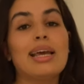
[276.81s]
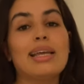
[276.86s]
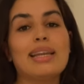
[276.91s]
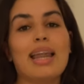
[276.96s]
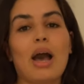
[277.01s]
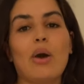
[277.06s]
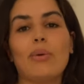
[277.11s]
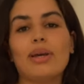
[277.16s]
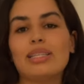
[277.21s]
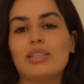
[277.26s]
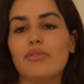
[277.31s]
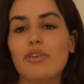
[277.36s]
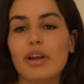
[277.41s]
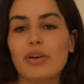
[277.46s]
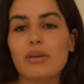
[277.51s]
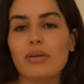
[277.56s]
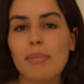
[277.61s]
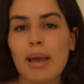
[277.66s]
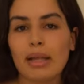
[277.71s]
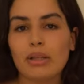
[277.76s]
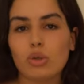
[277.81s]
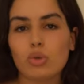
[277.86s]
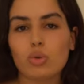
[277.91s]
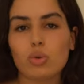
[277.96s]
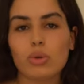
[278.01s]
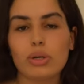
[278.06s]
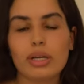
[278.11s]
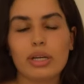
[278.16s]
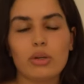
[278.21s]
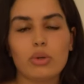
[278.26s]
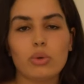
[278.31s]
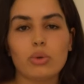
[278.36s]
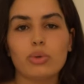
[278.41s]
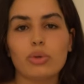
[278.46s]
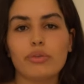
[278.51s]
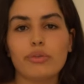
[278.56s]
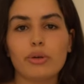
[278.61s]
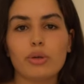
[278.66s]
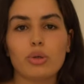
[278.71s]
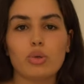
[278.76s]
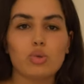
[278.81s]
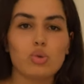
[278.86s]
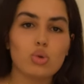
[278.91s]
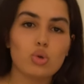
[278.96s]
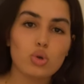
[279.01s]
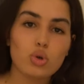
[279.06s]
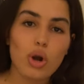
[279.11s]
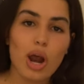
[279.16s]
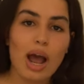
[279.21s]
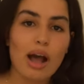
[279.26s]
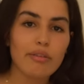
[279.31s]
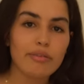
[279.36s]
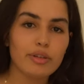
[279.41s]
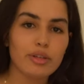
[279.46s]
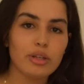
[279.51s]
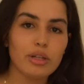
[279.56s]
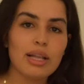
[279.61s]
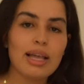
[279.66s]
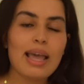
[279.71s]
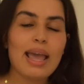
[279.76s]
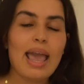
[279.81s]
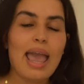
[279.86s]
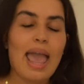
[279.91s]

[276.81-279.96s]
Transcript: Now, it's very mandatory in order for you to travel